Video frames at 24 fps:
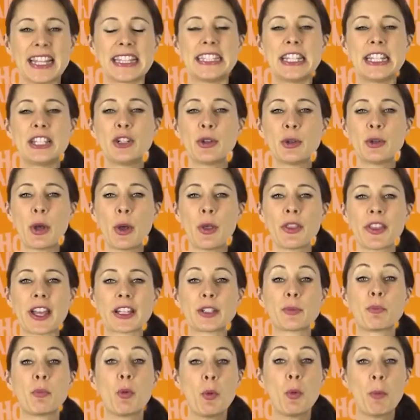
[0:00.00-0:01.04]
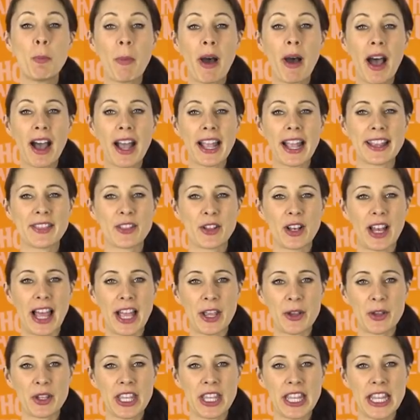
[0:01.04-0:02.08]
Did you know that Pumbaa in The
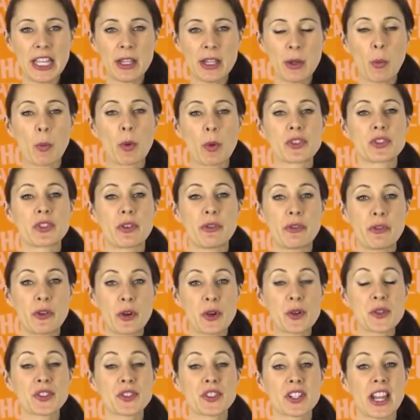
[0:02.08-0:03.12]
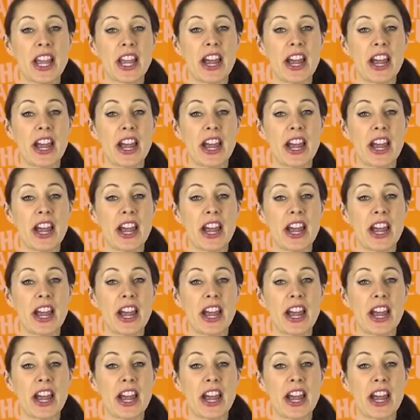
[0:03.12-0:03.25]
Lion King was the first